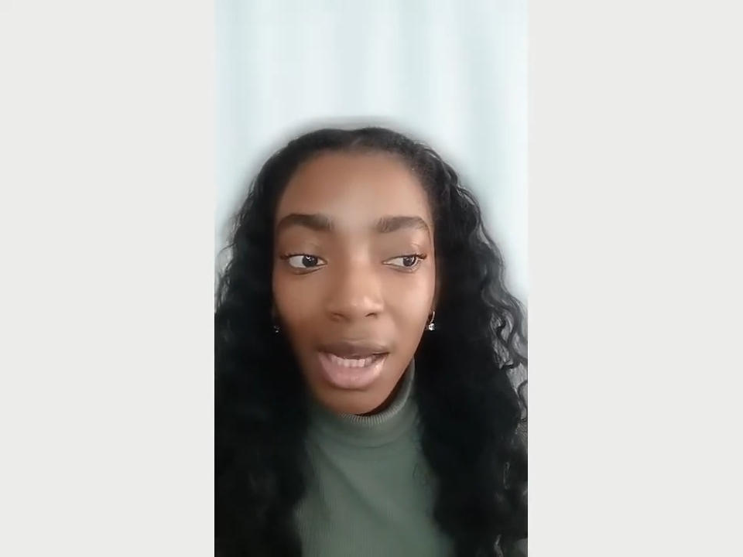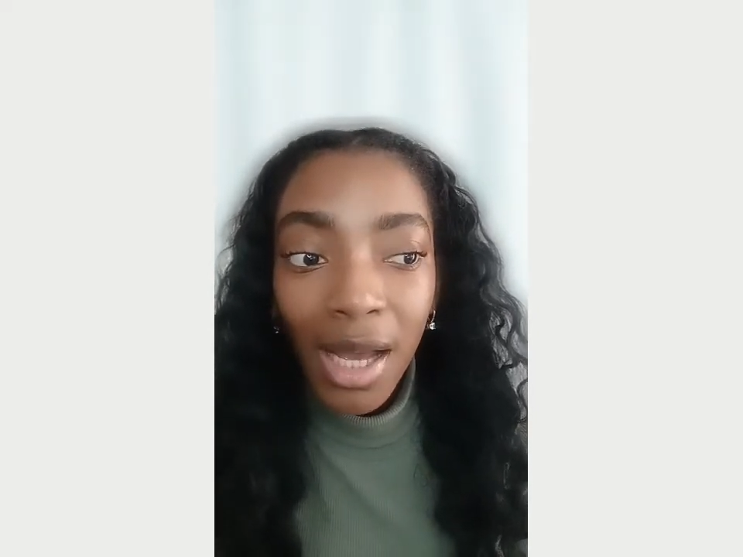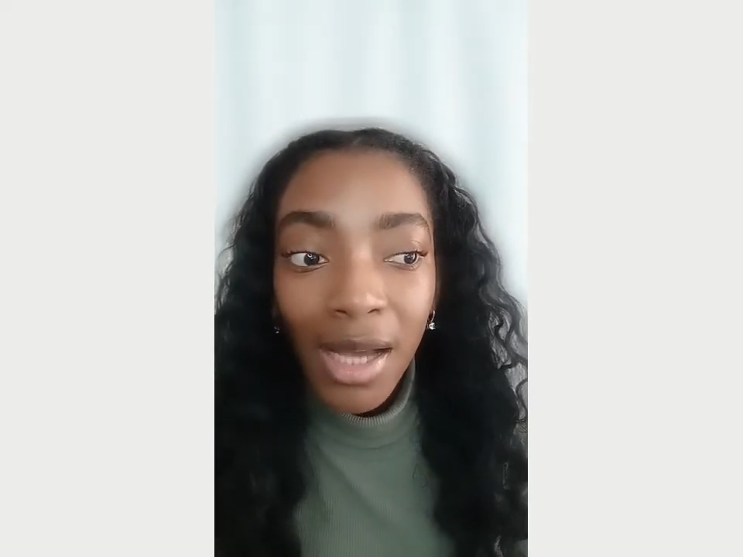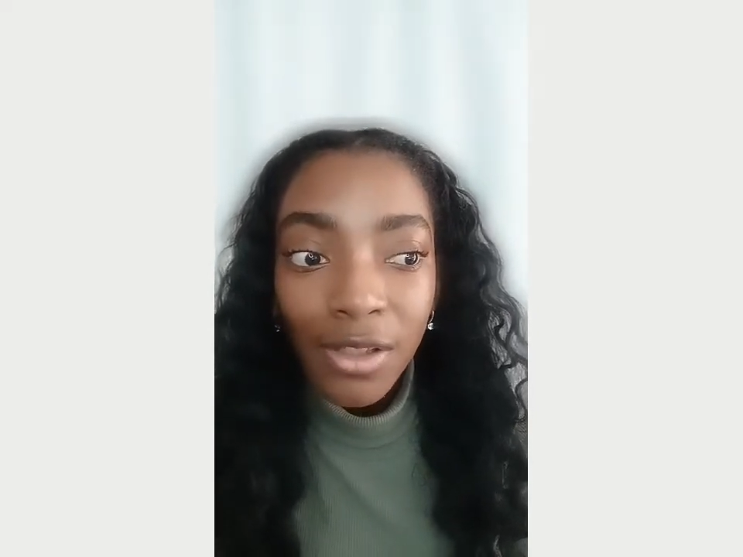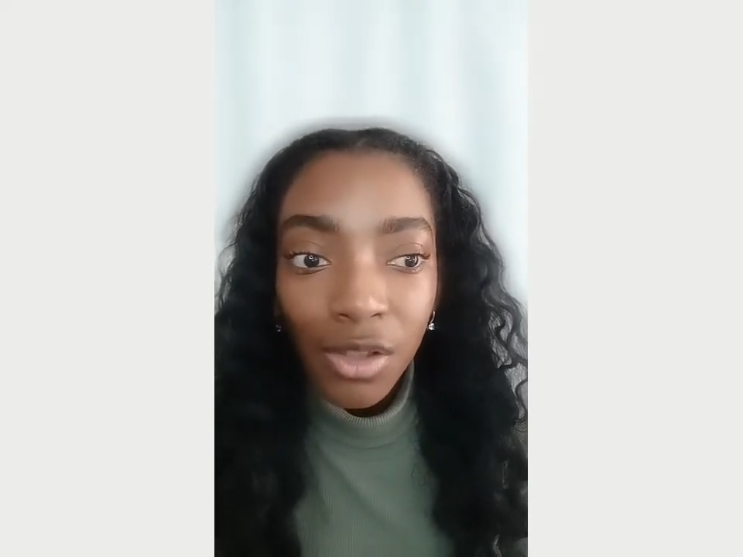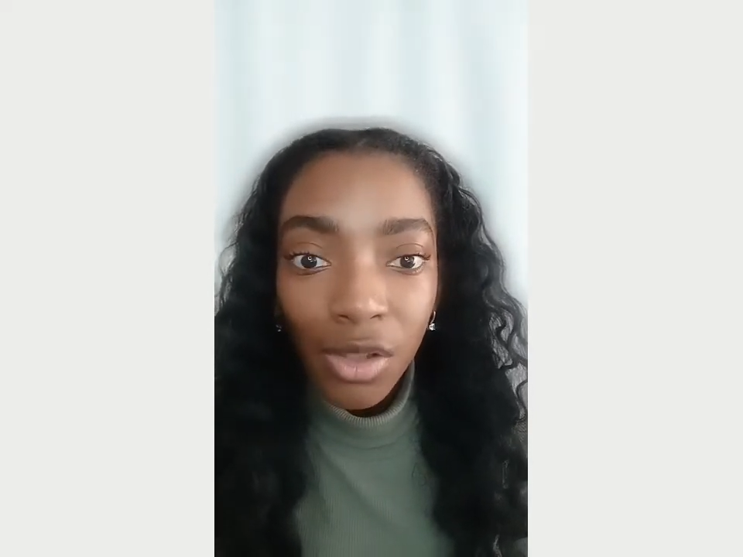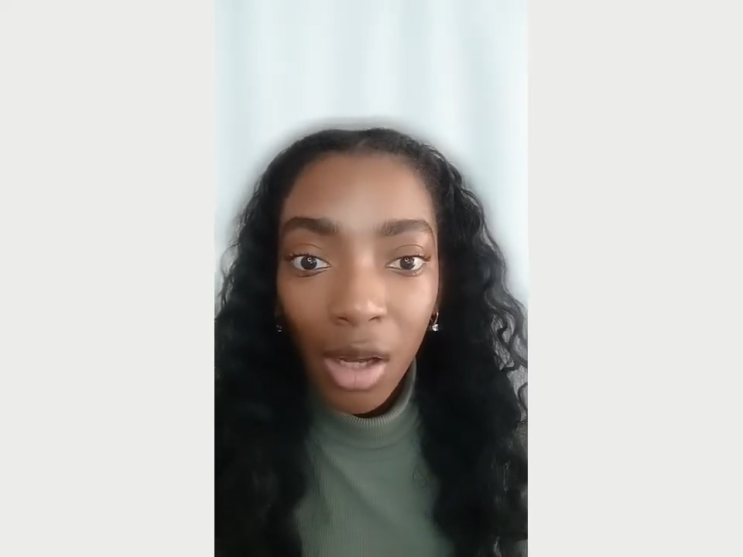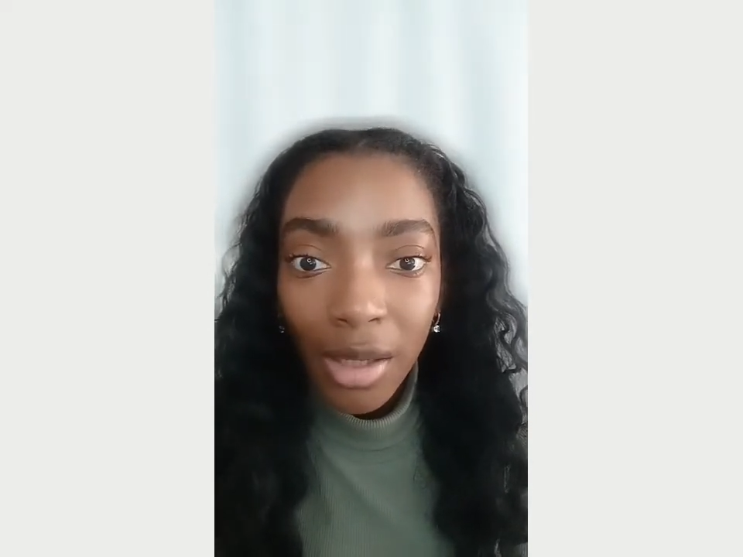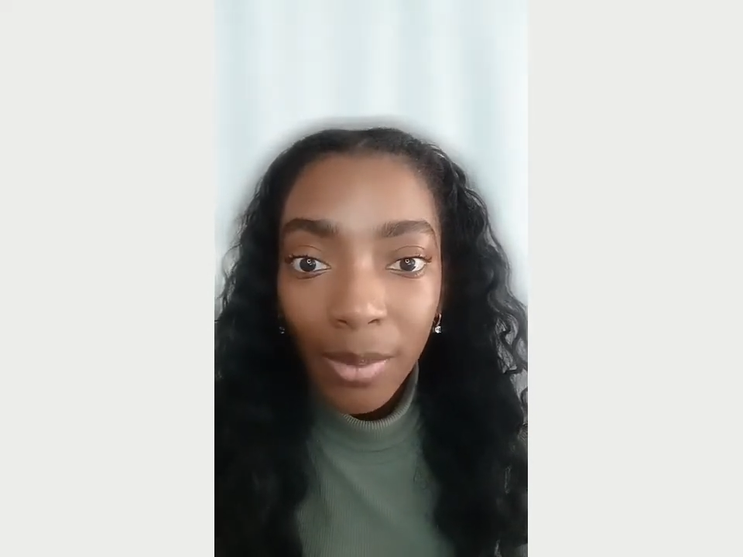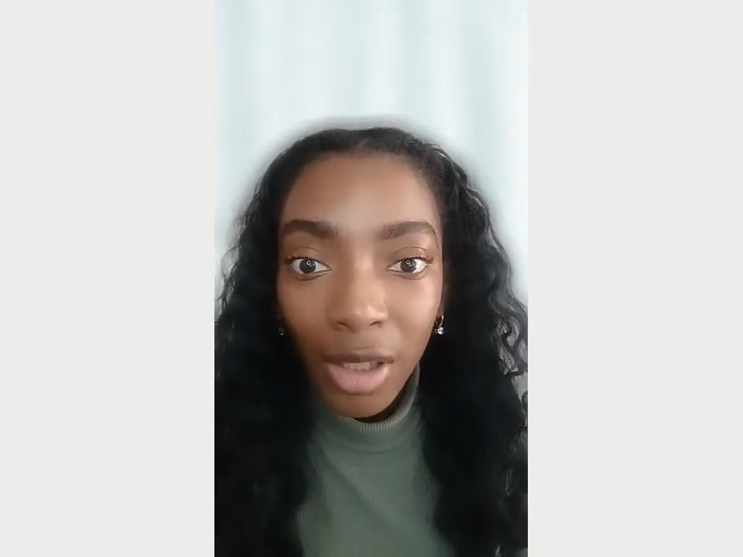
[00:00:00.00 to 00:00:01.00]
I saw
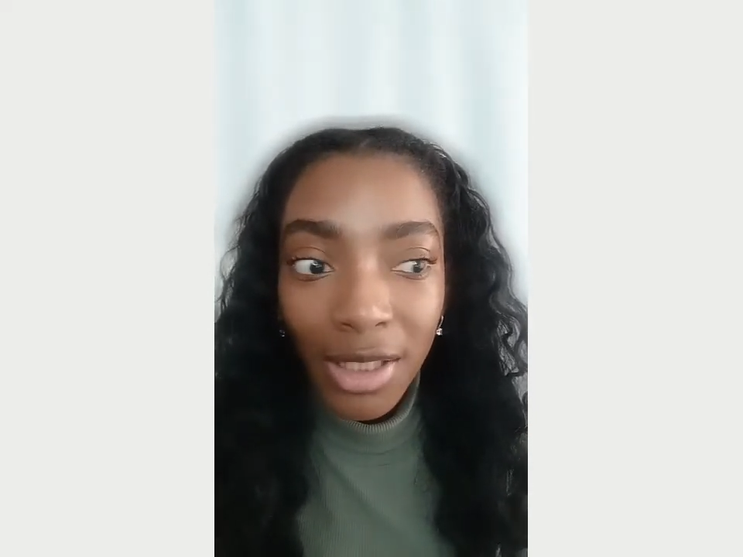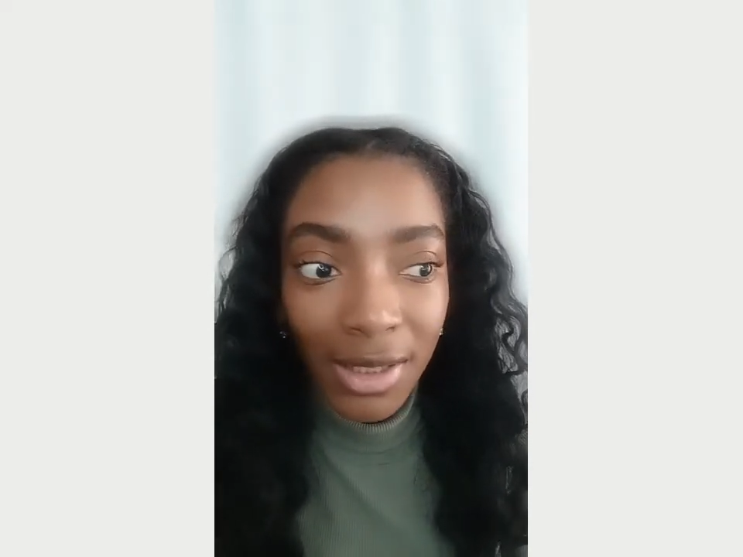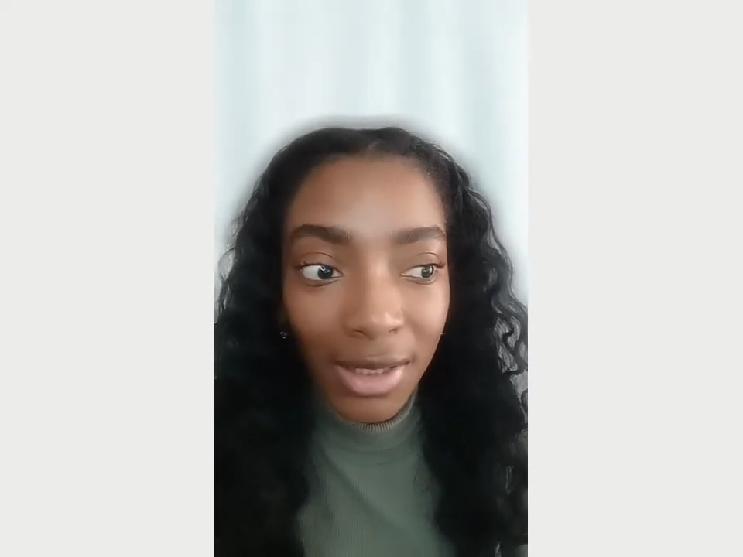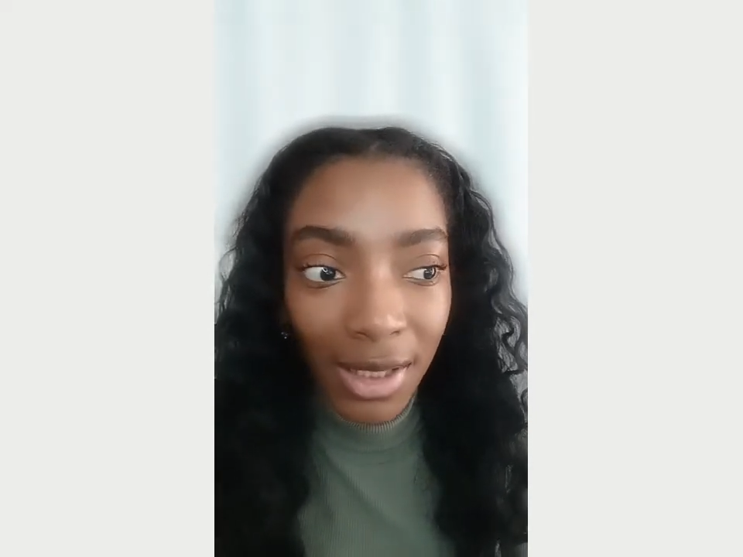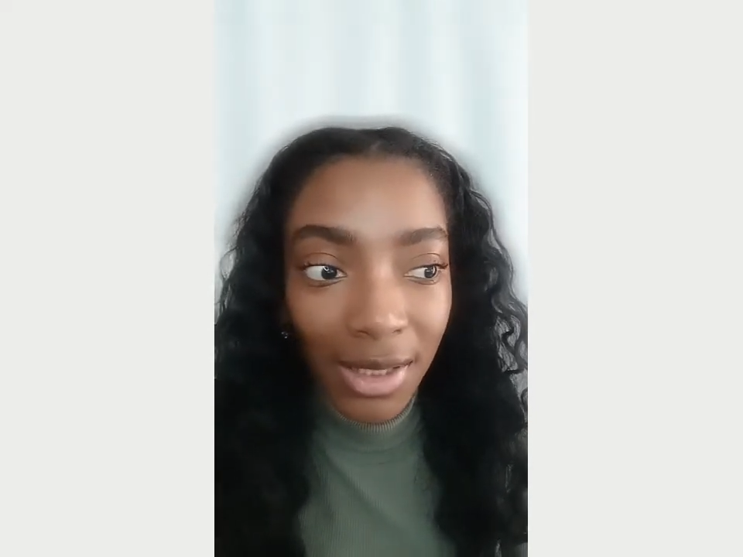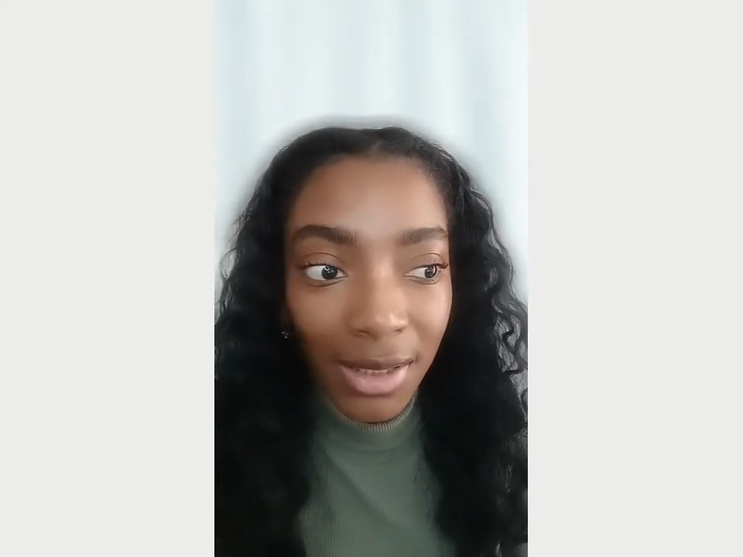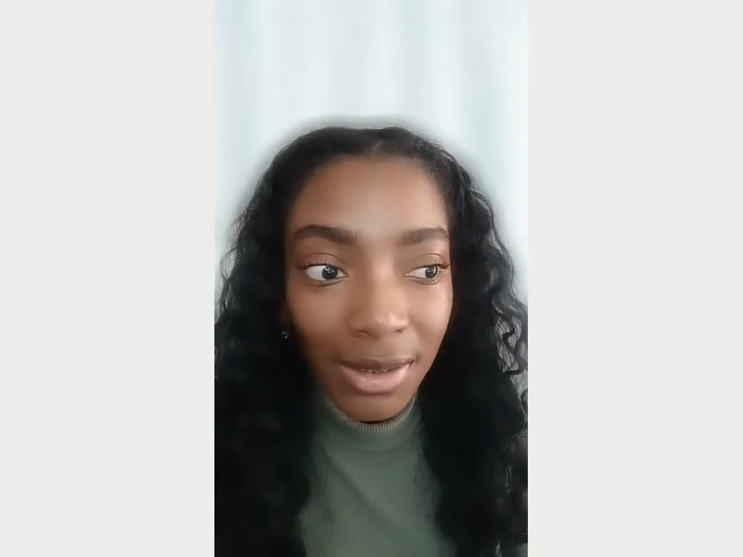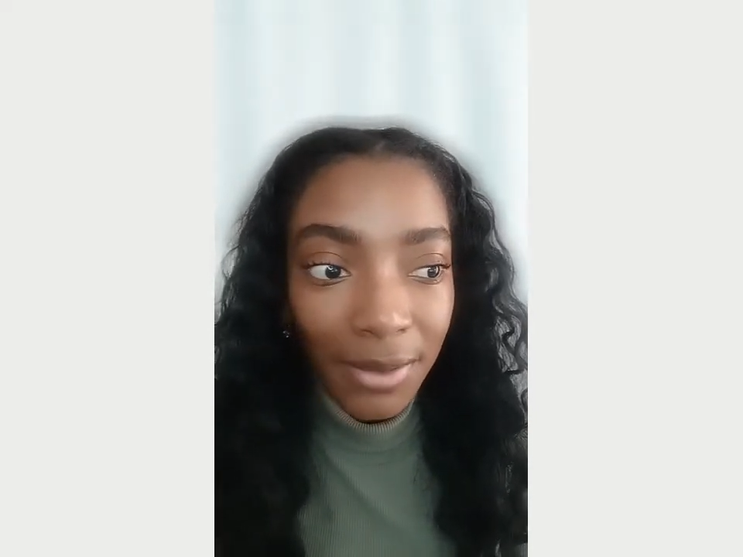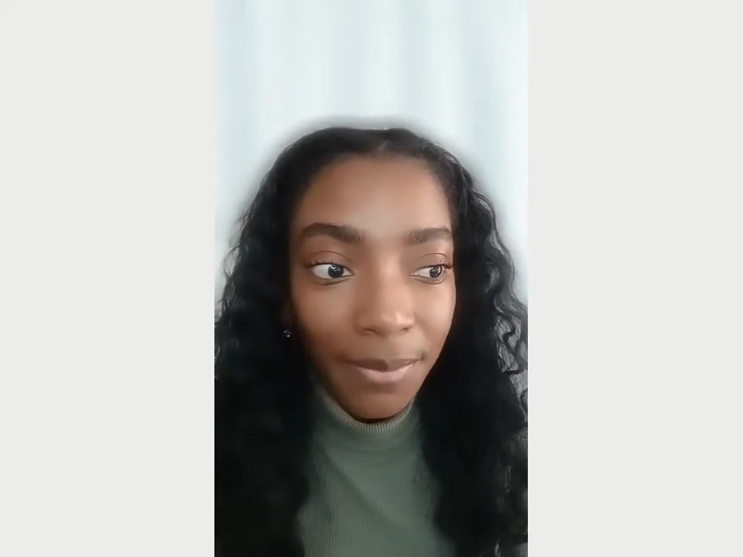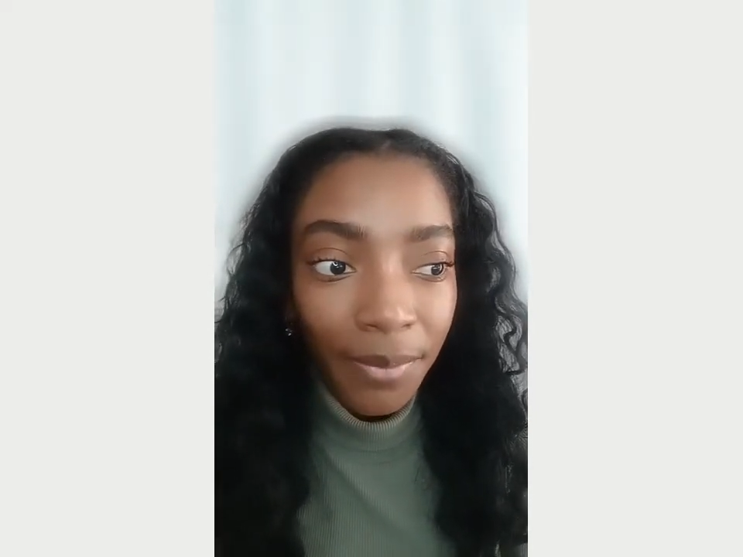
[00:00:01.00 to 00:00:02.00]
him on his knees,